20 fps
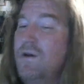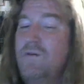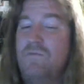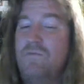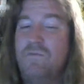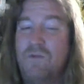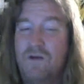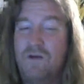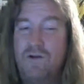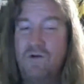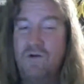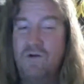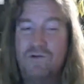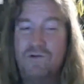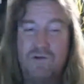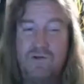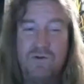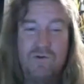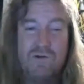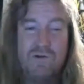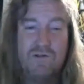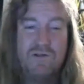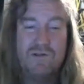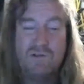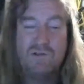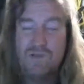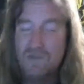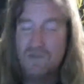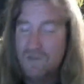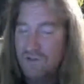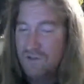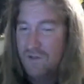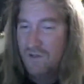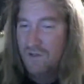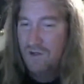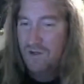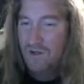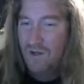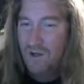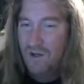I know what to do with this.
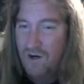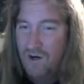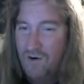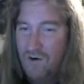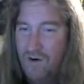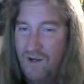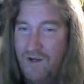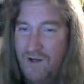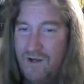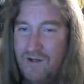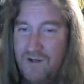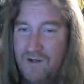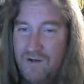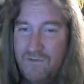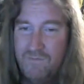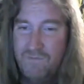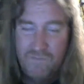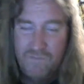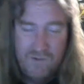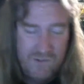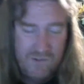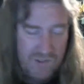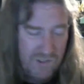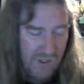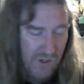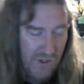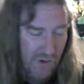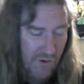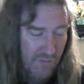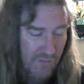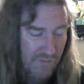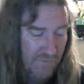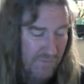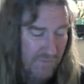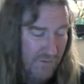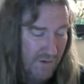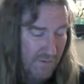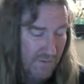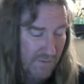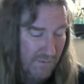All right, so
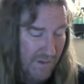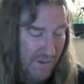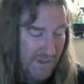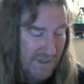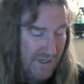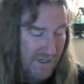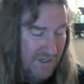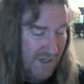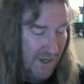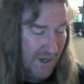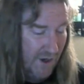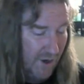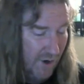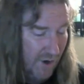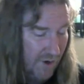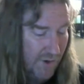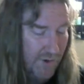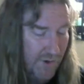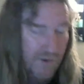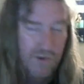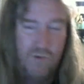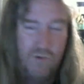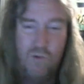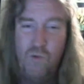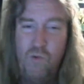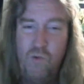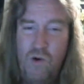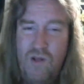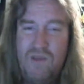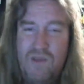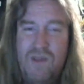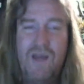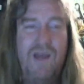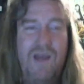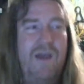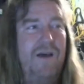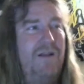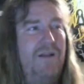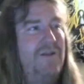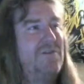basically it's like, what the
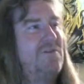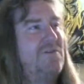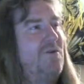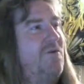hell is going